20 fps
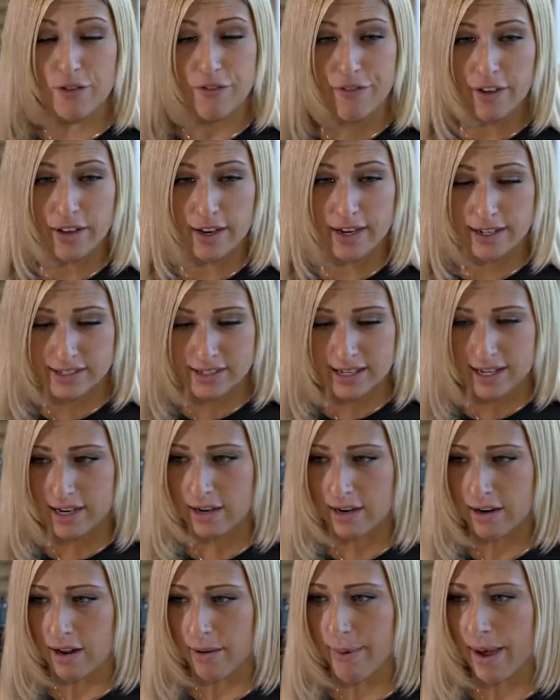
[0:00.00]
you fill us
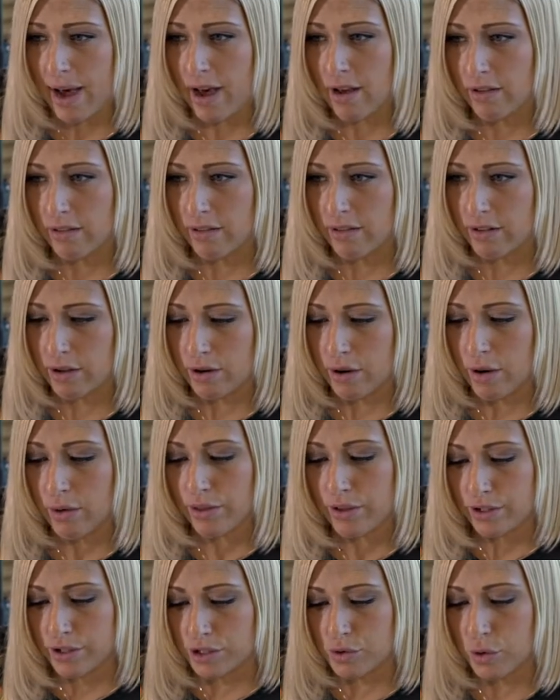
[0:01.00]
in about,
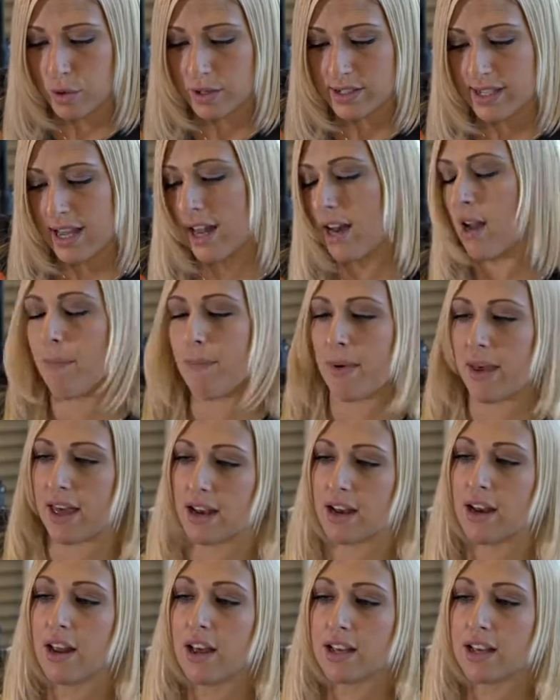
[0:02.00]
the store setup and